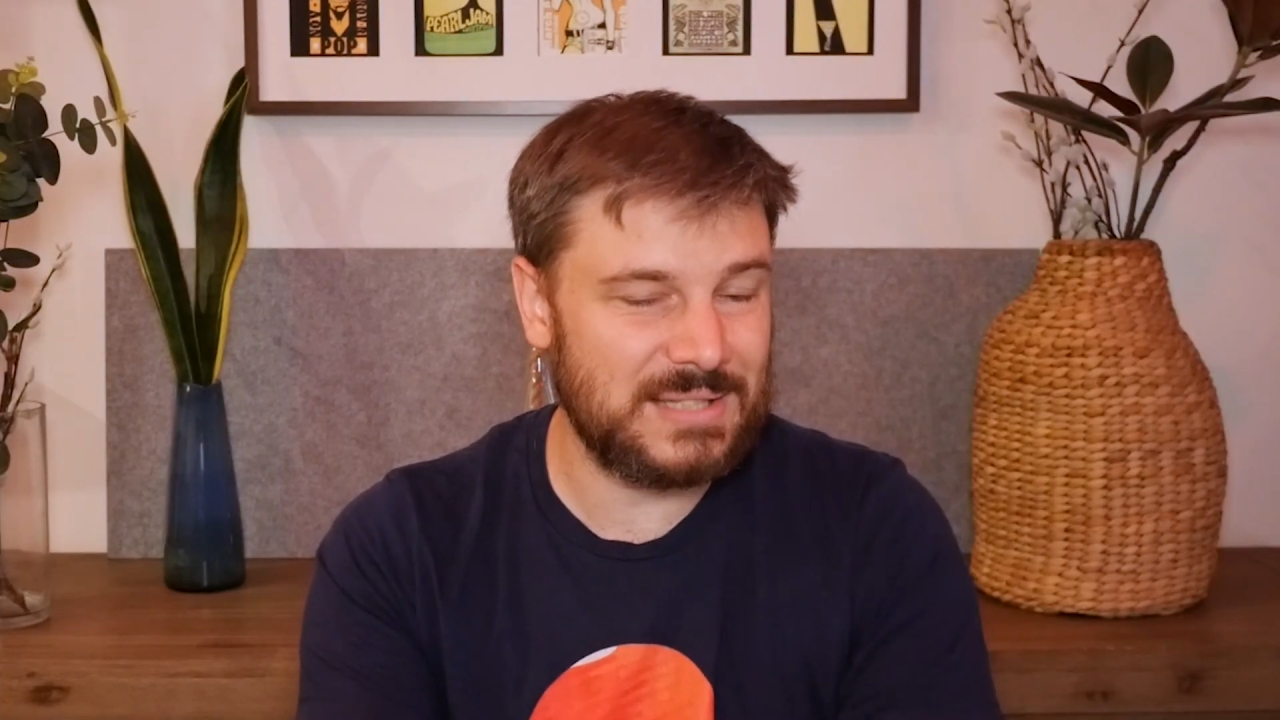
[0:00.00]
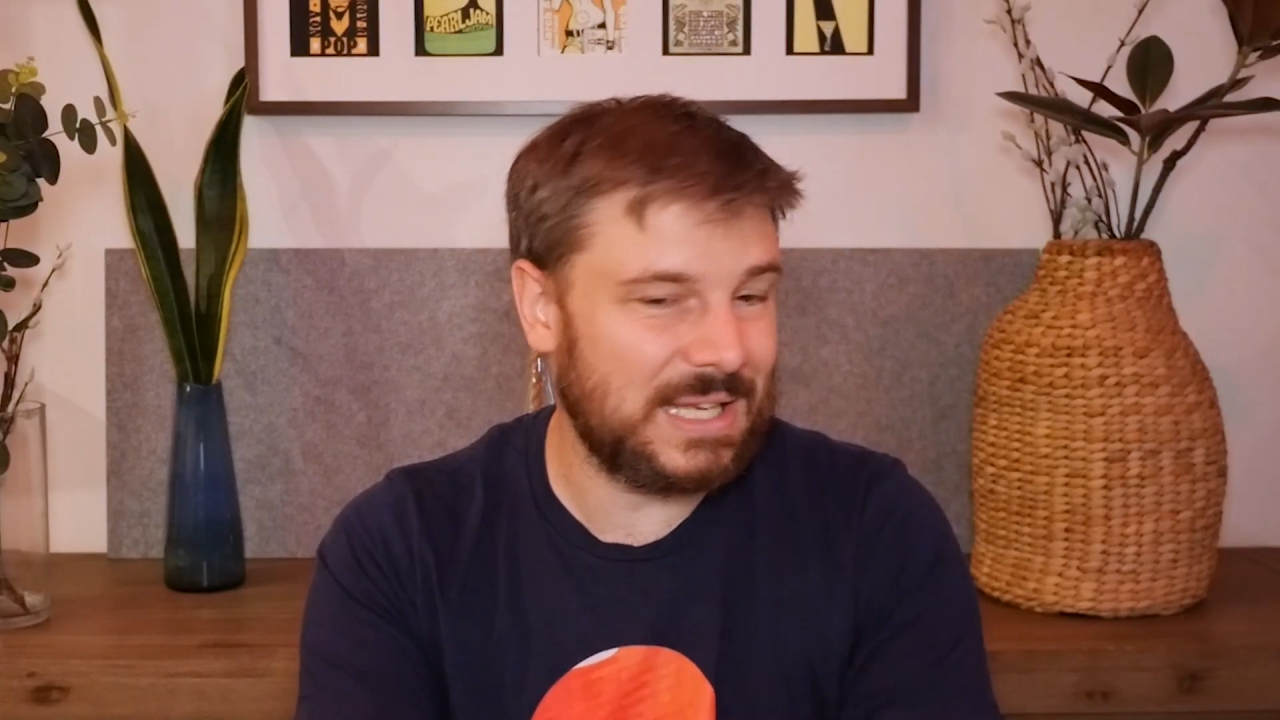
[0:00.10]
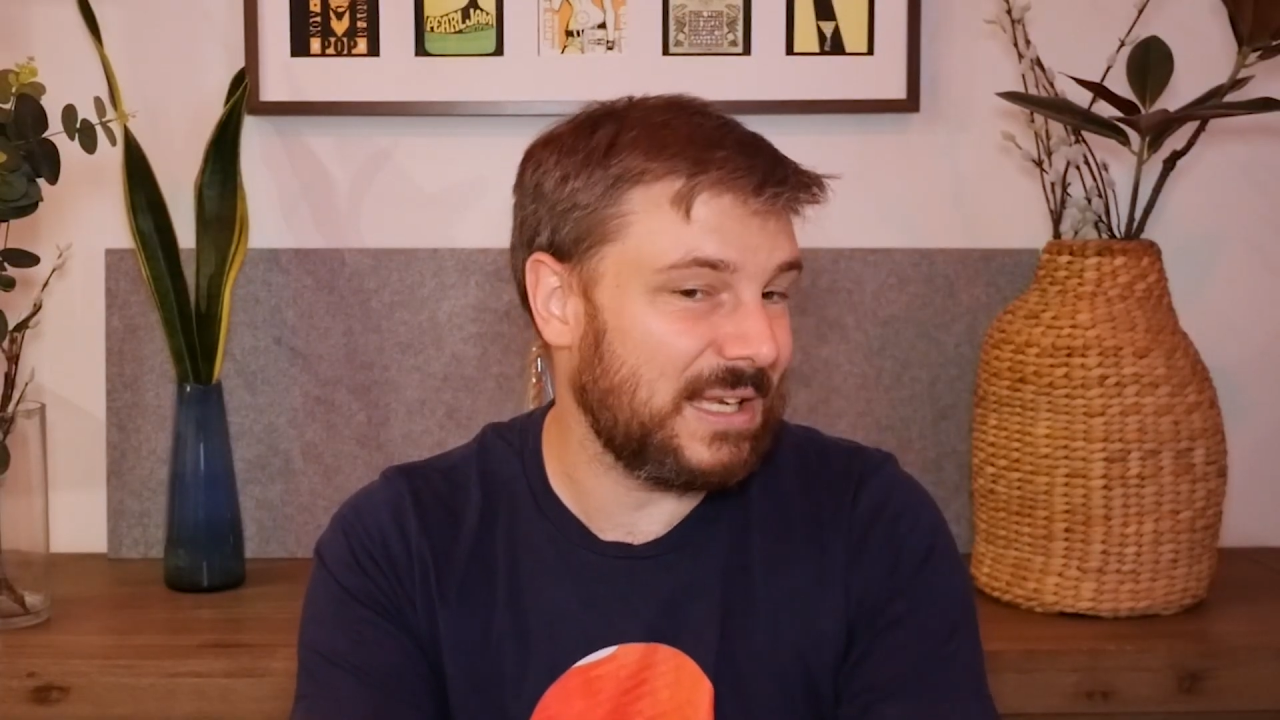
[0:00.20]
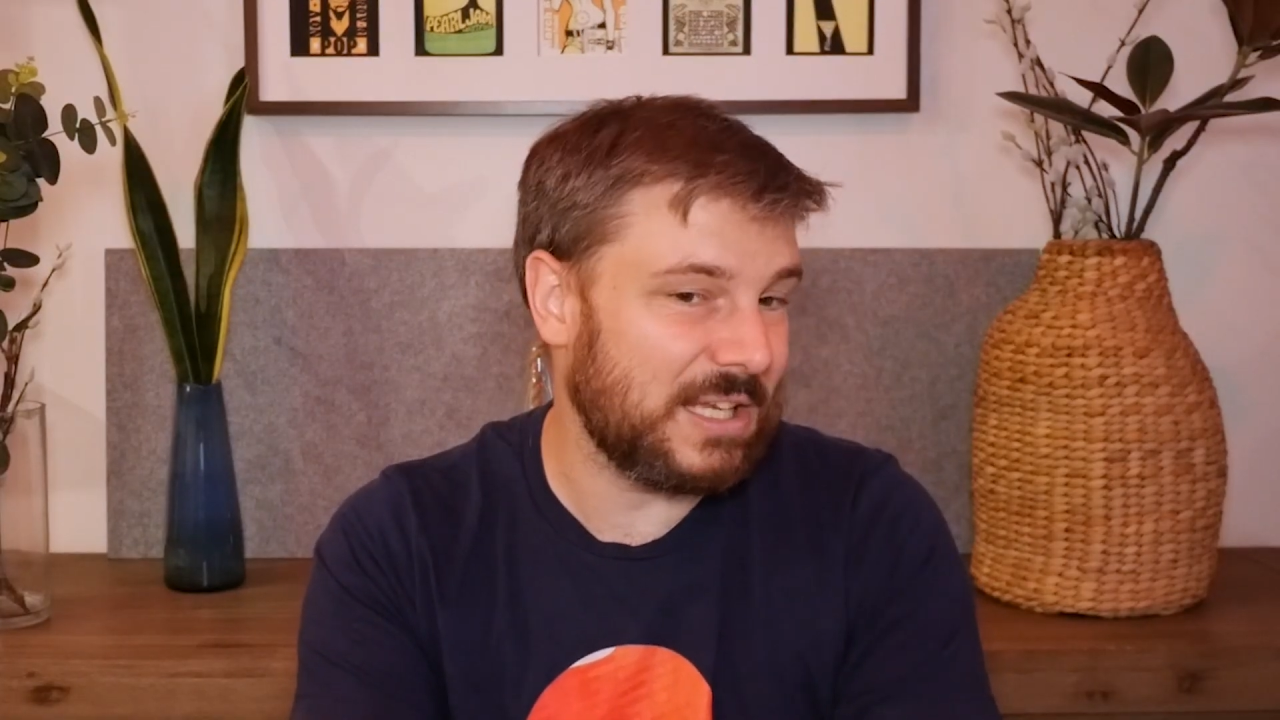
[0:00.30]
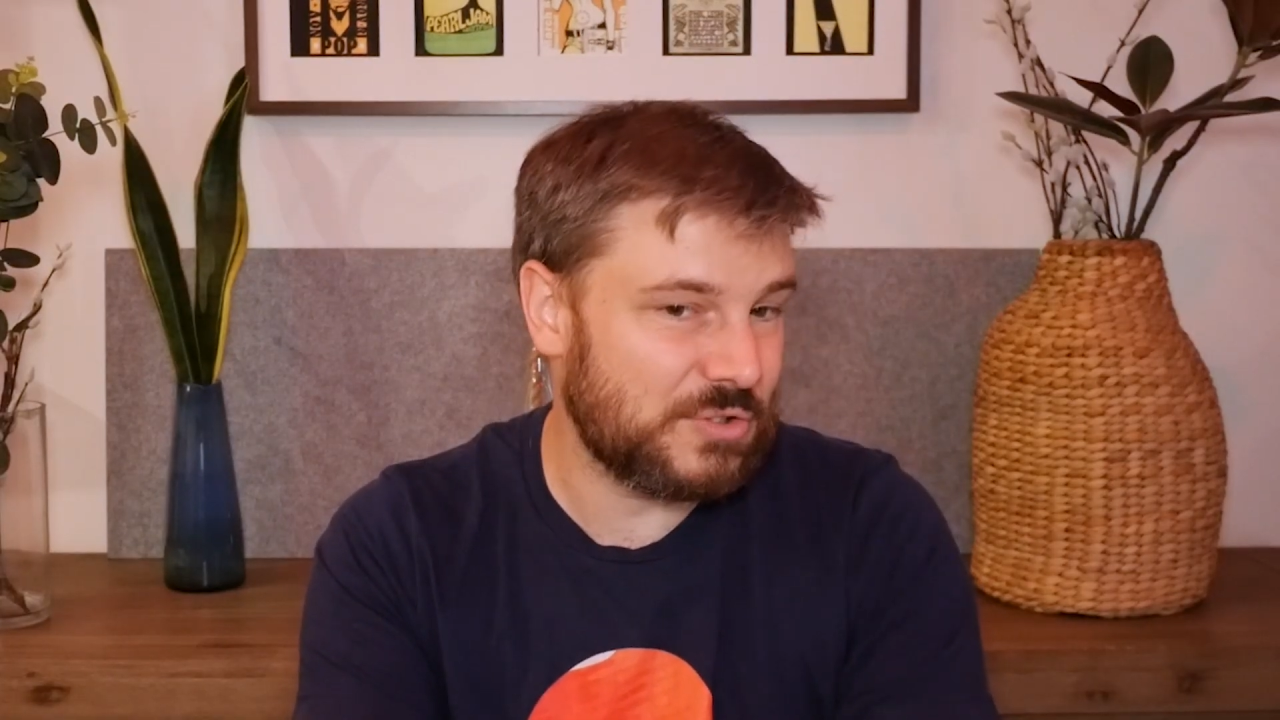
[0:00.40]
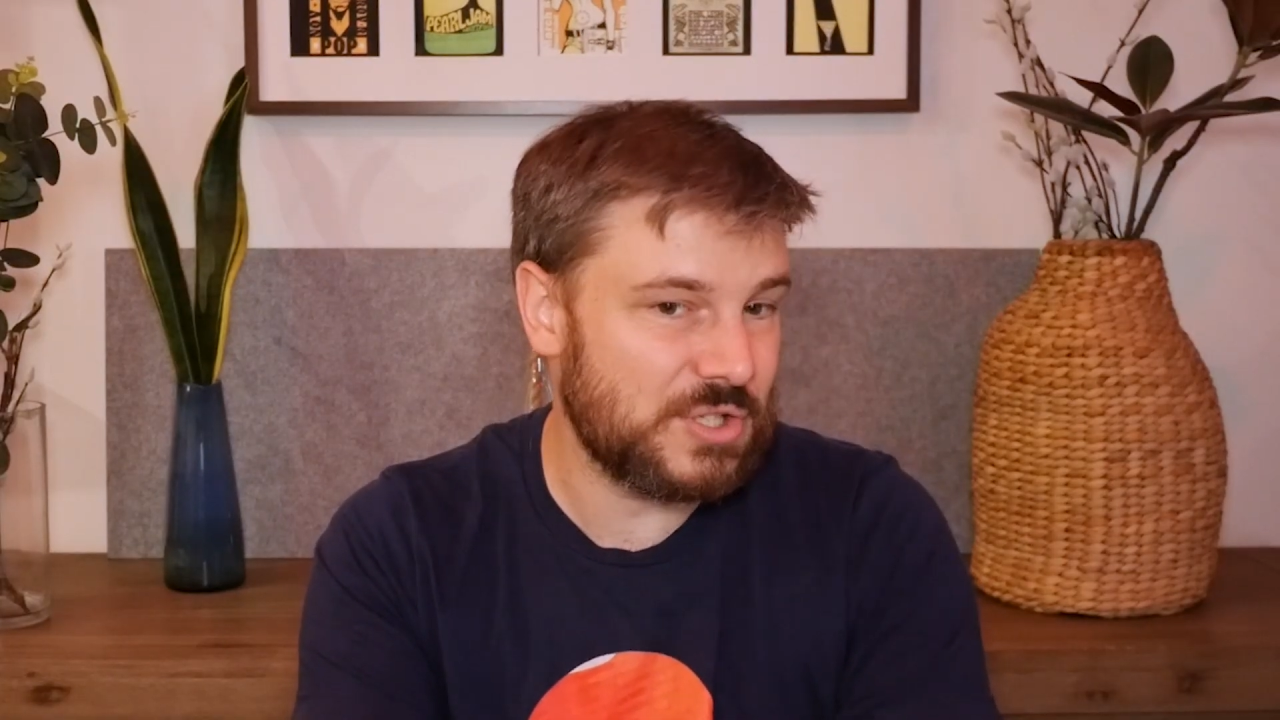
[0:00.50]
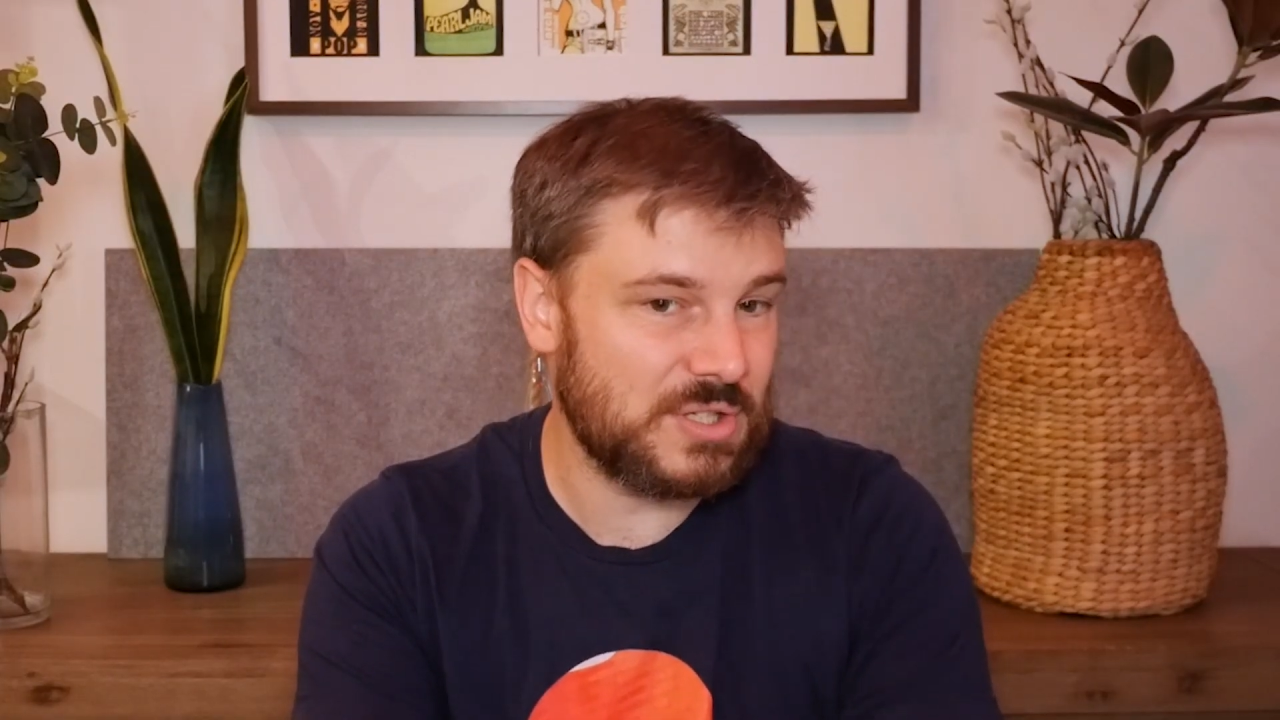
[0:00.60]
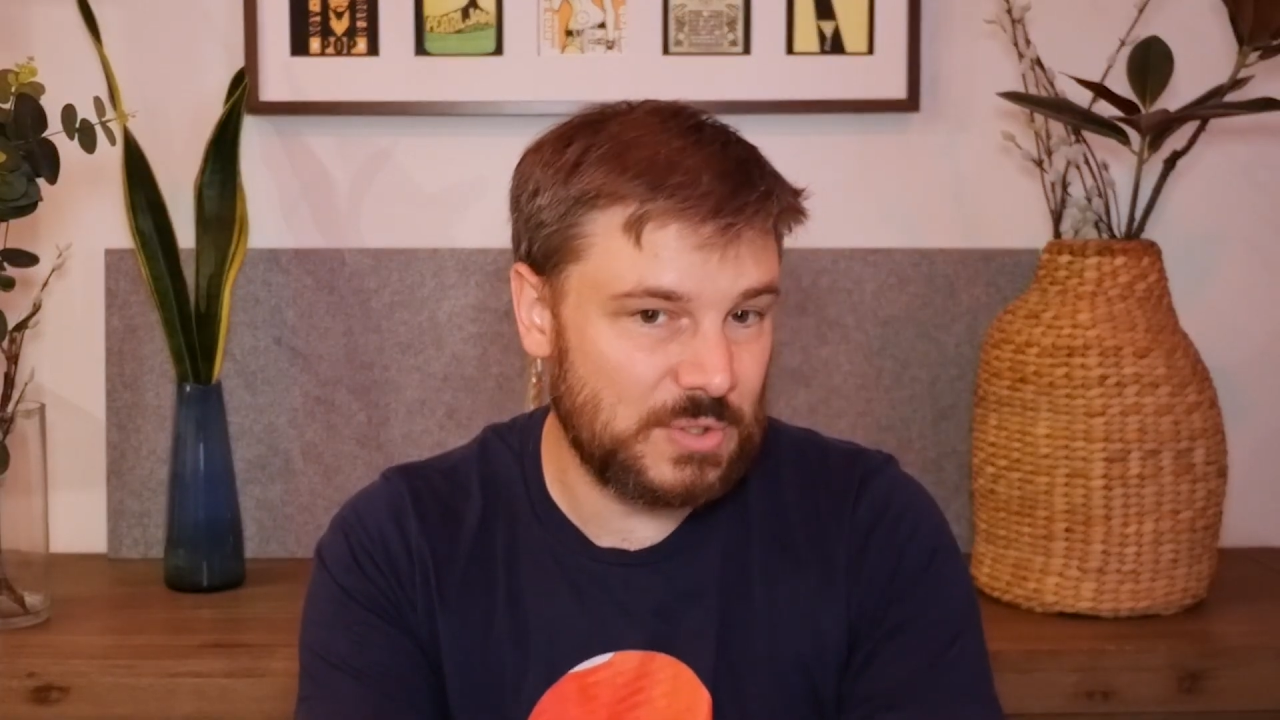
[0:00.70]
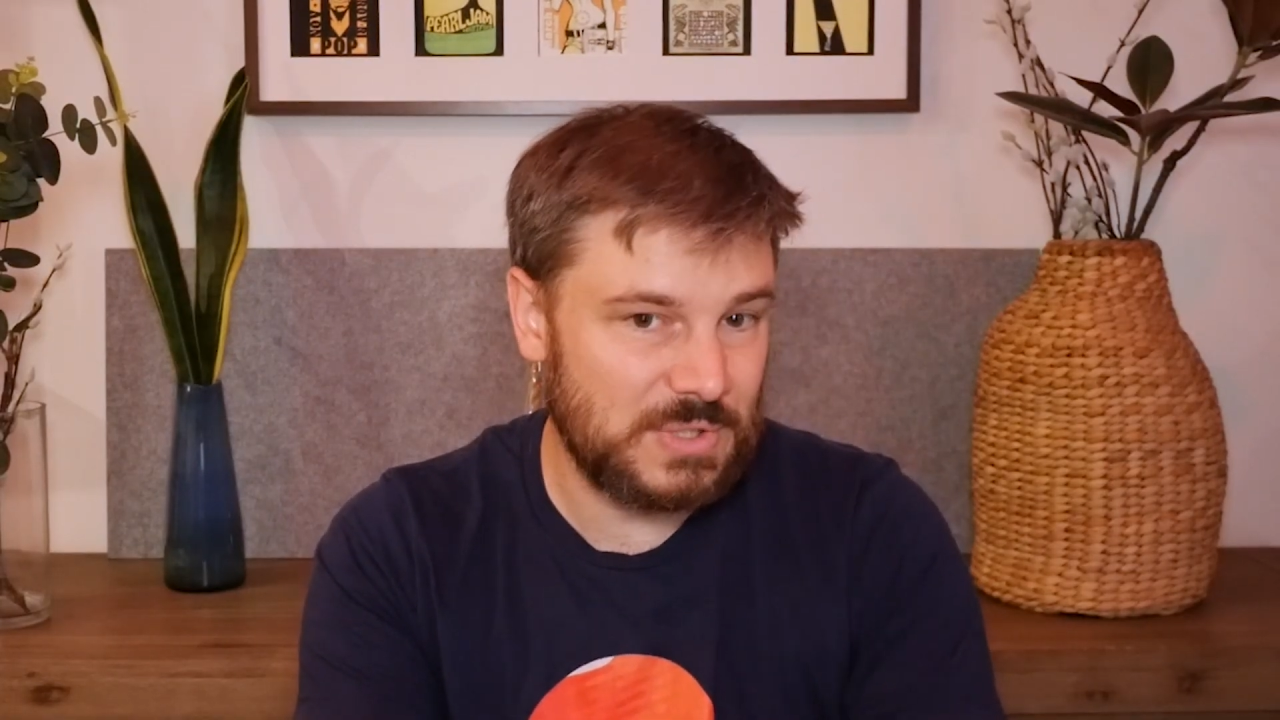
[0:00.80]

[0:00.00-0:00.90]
to get an electrician